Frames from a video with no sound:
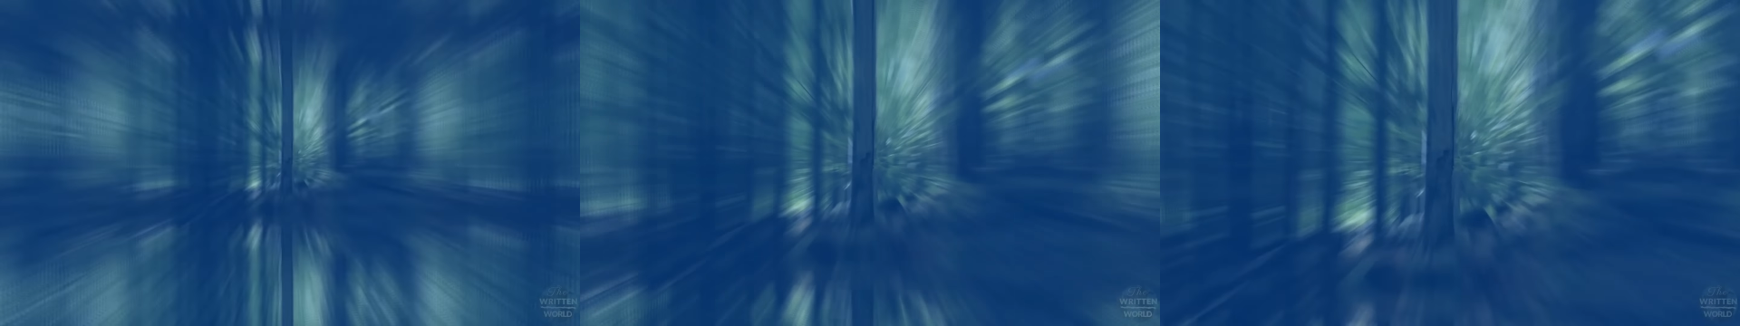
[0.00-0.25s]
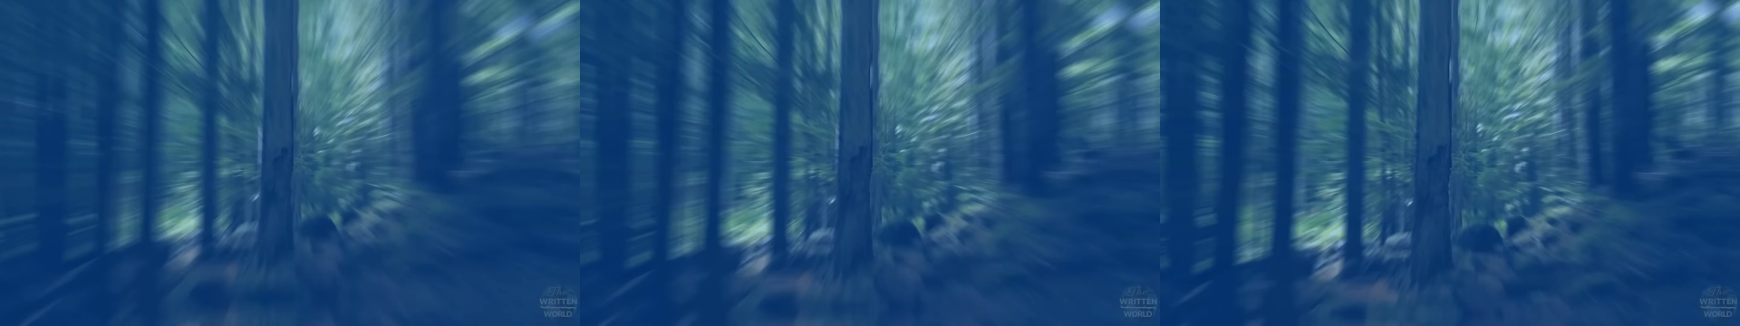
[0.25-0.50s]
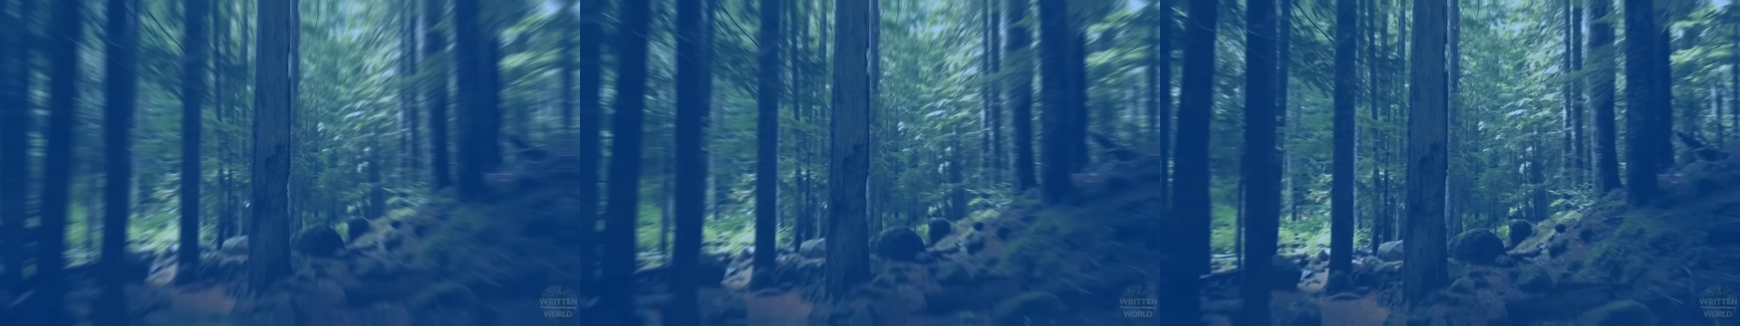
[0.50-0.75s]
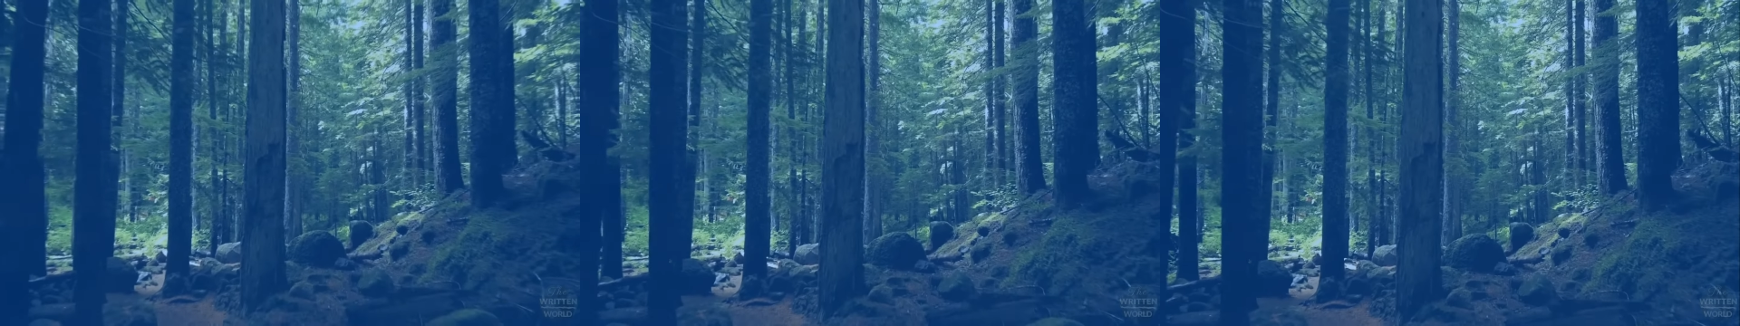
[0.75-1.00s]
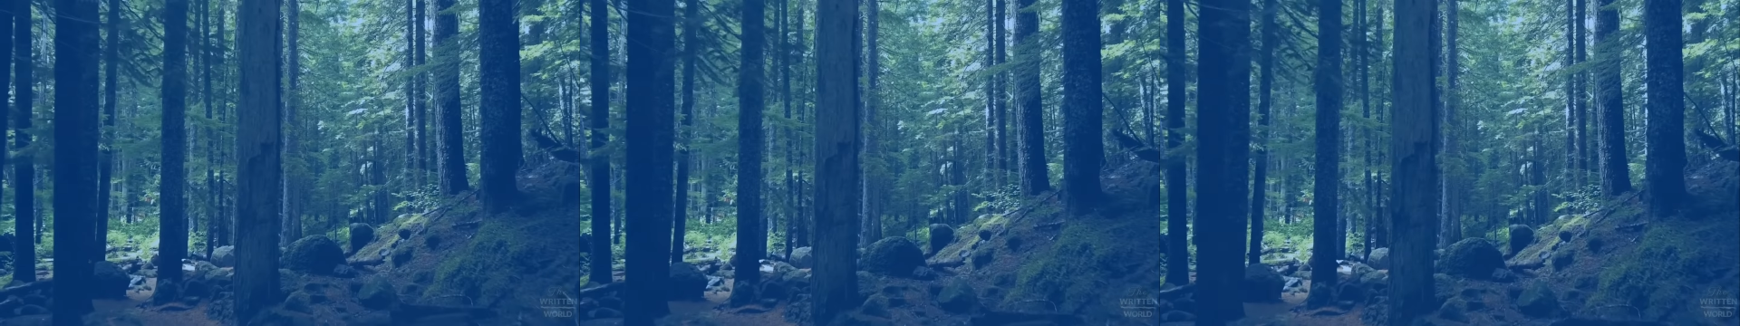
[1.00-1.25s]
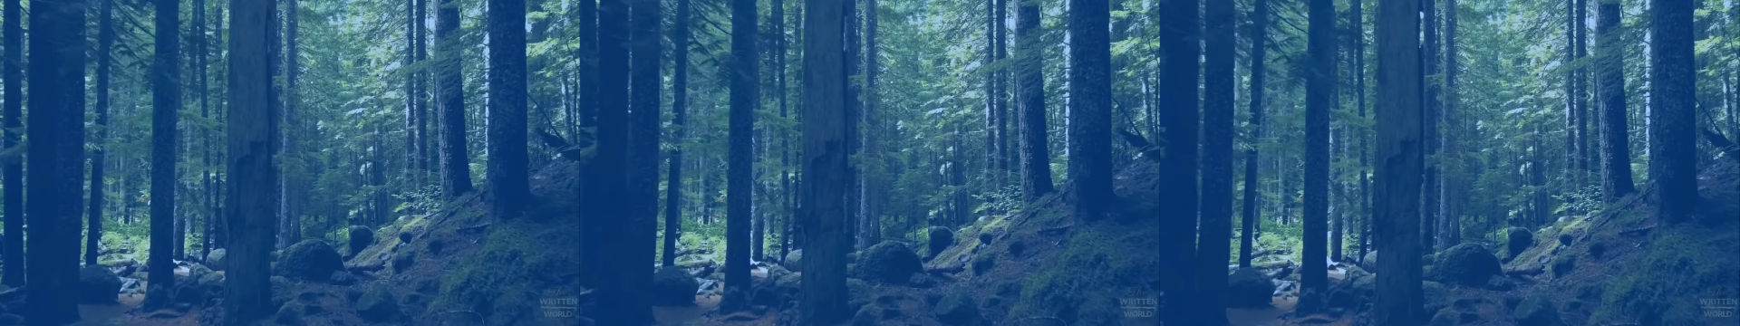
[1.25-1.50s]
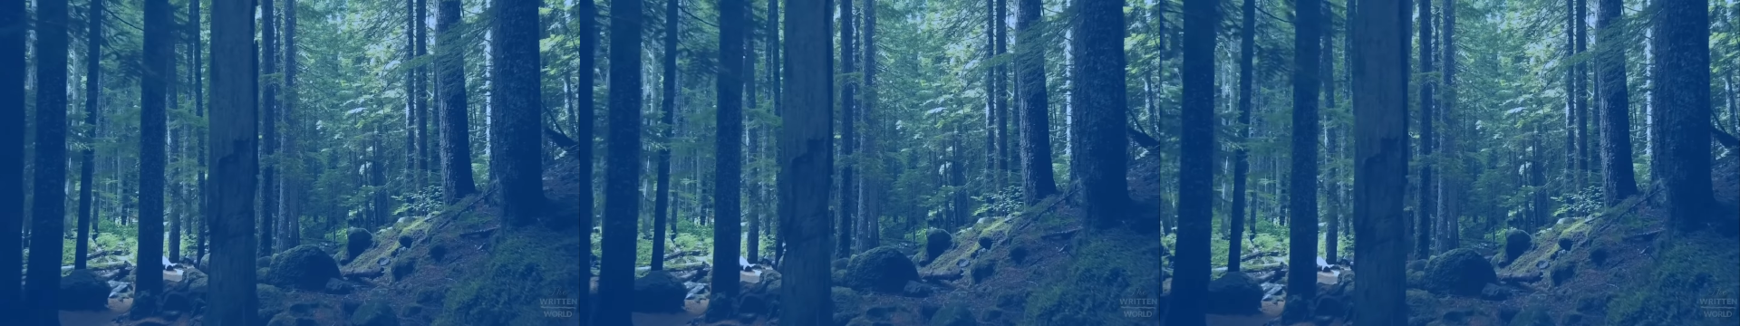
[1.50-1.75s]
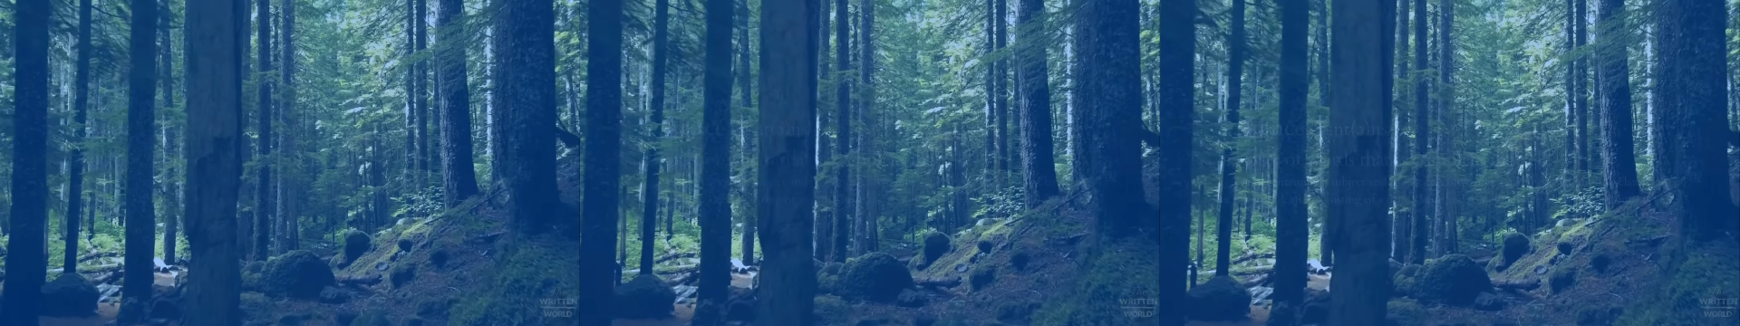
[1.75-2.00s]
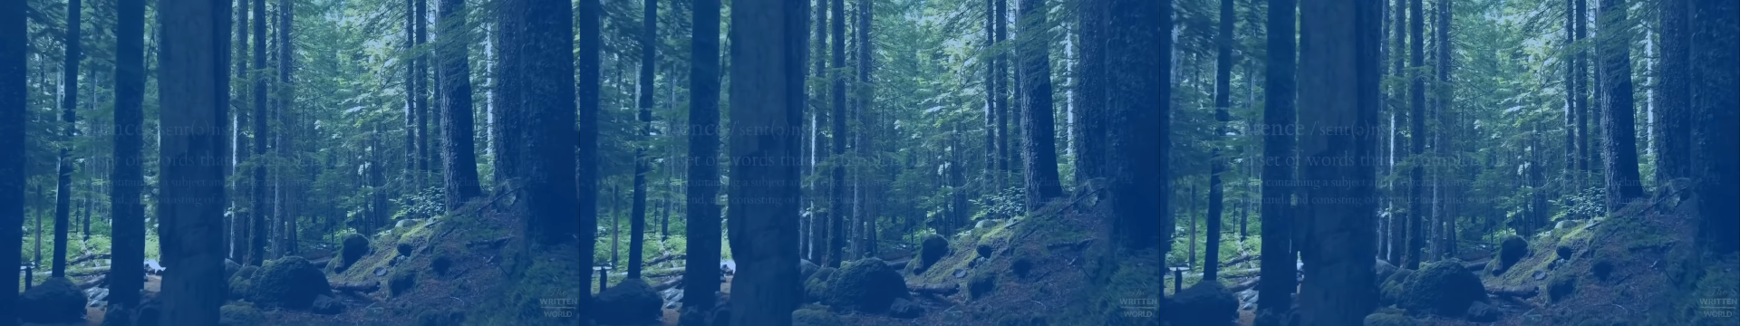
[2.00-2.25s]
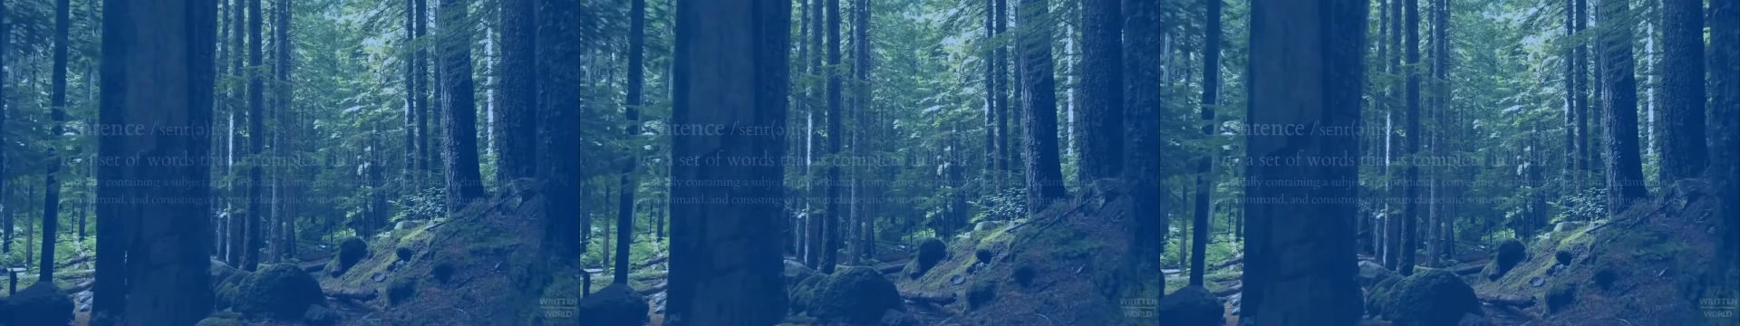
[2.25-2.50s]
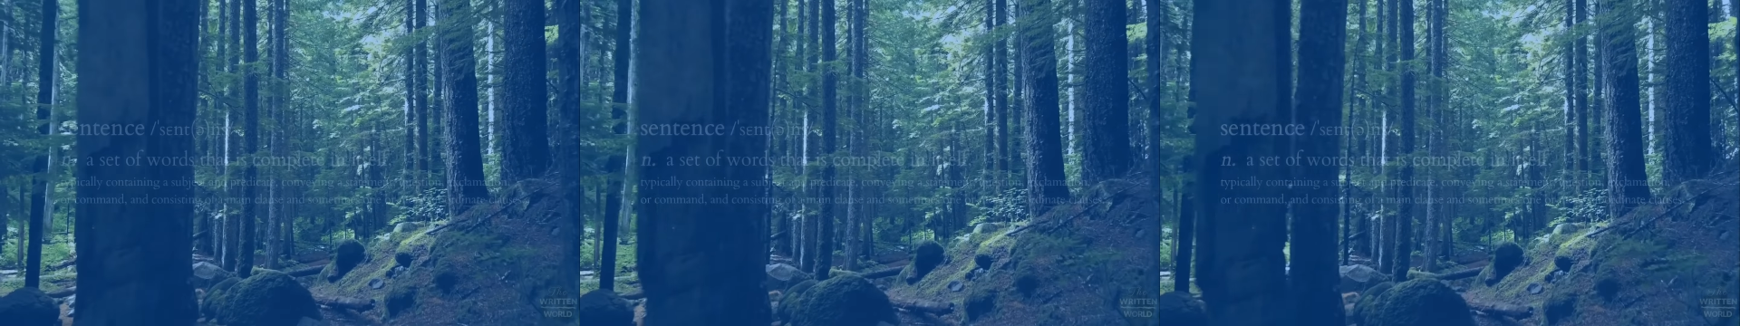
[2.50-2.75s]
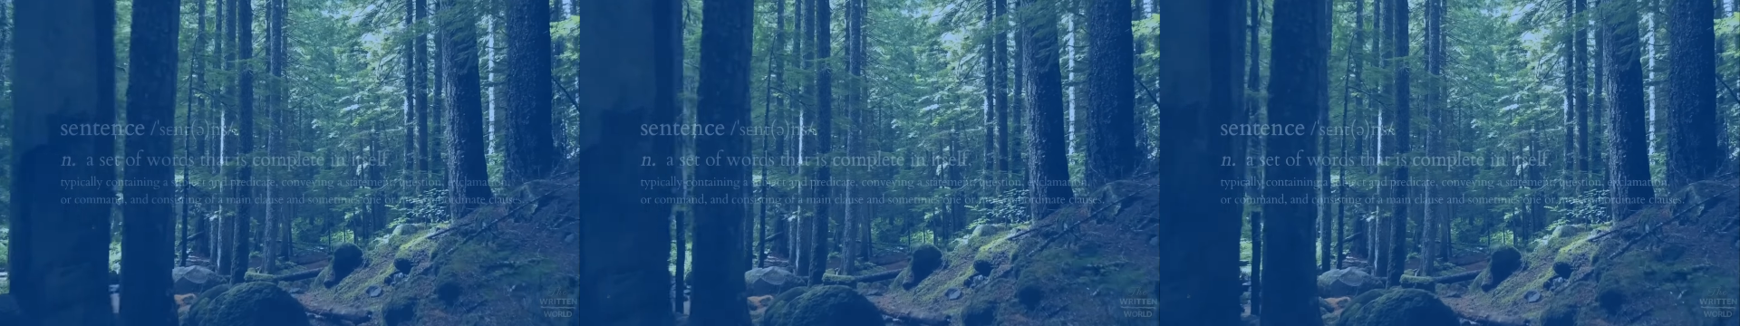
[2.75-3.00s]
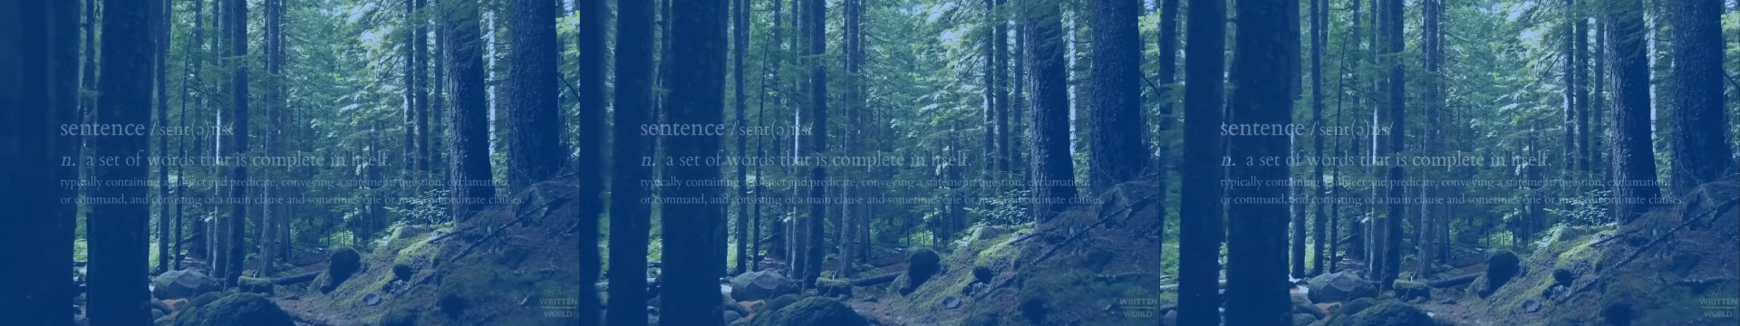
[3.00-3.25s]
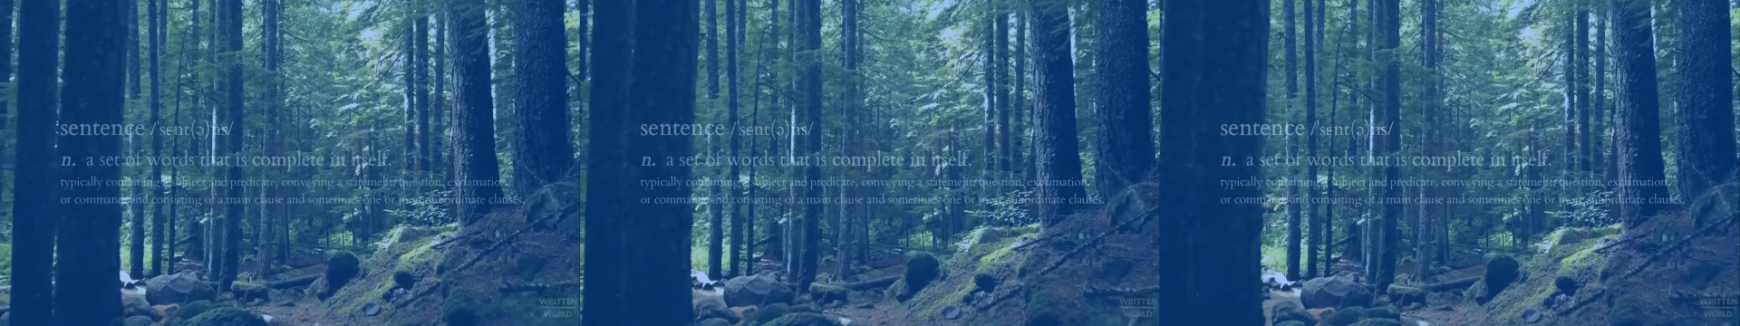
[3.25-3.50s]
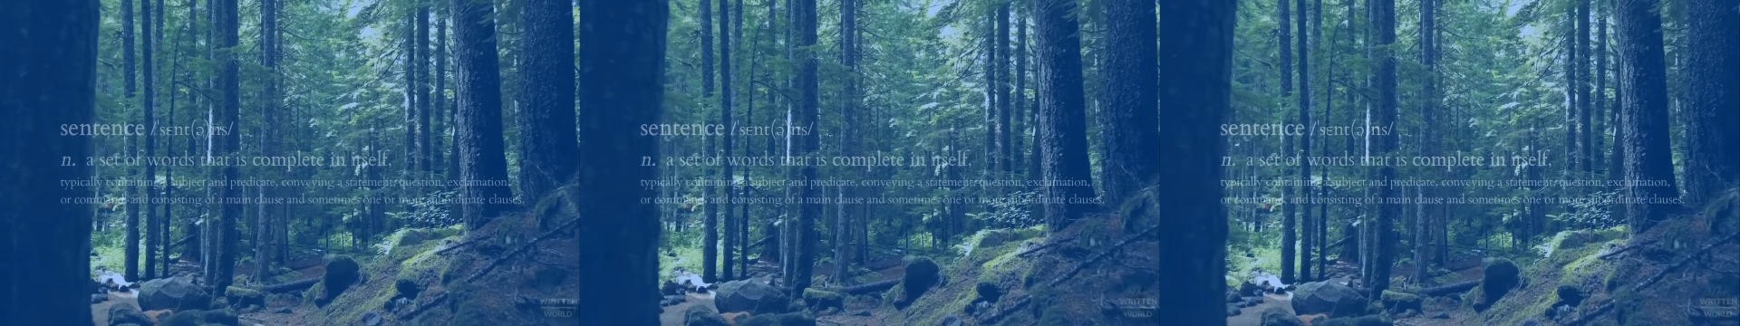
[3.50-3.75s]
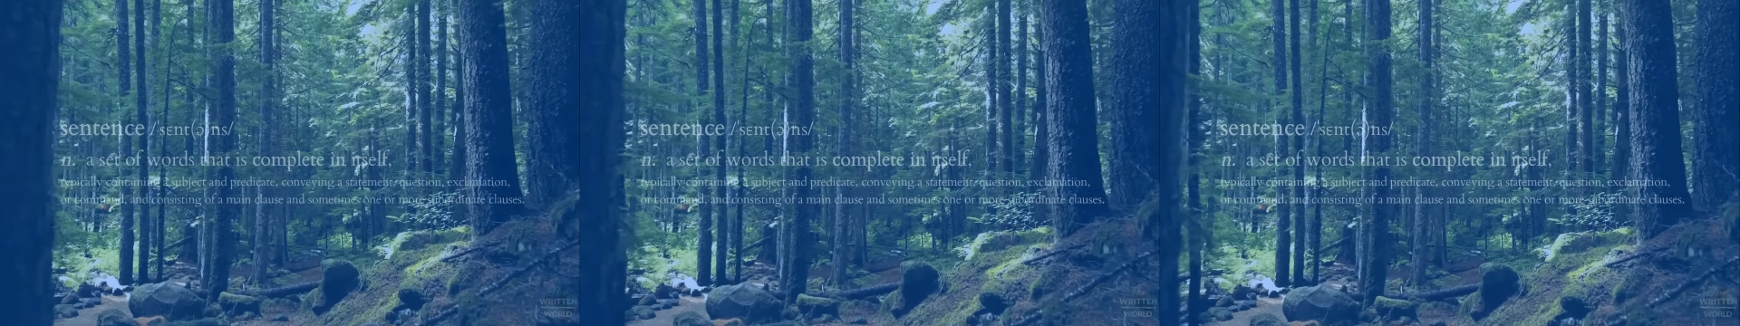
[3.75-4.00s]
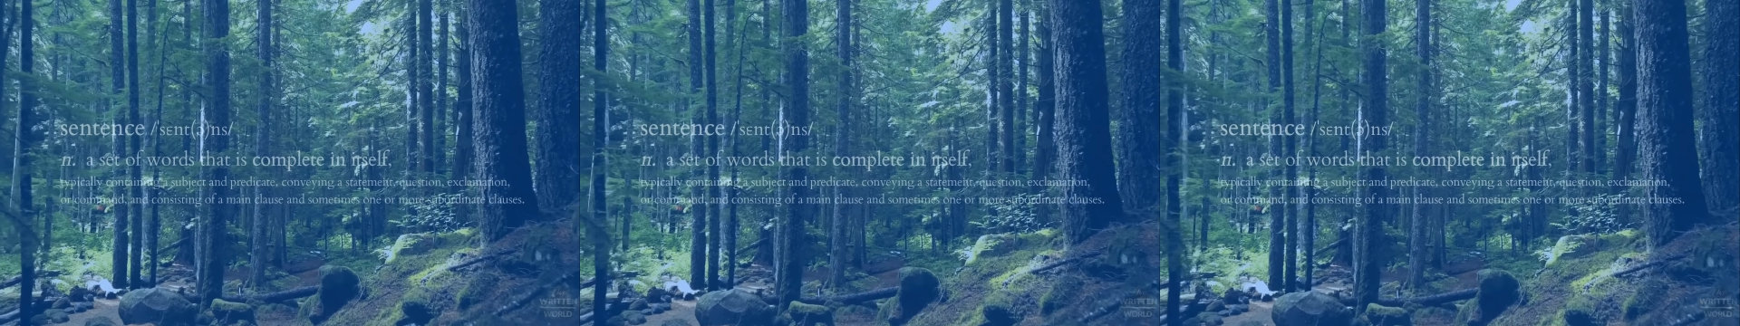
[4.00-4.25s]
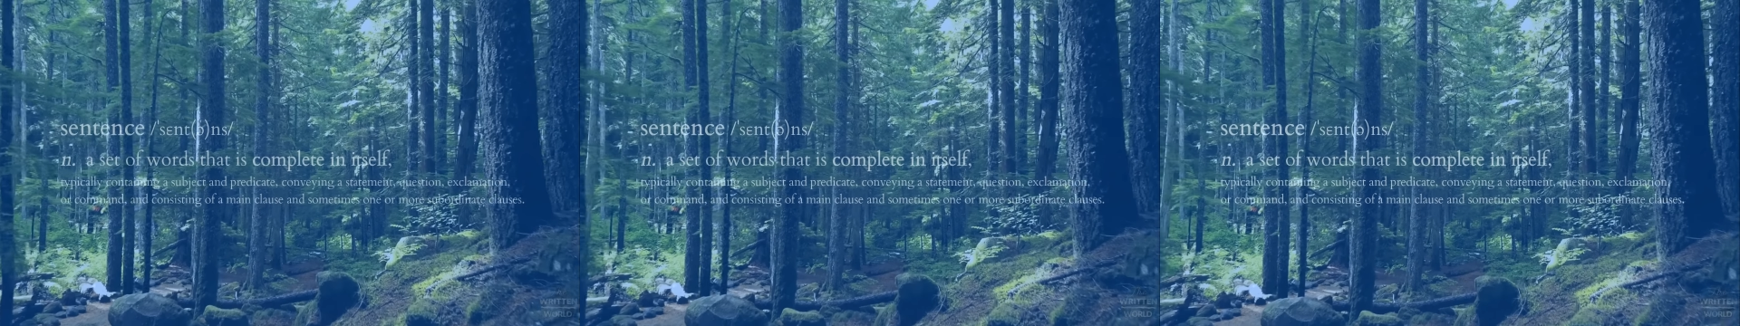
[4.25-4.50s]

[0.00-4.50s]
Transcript: No face is visible, so there are no lips to read.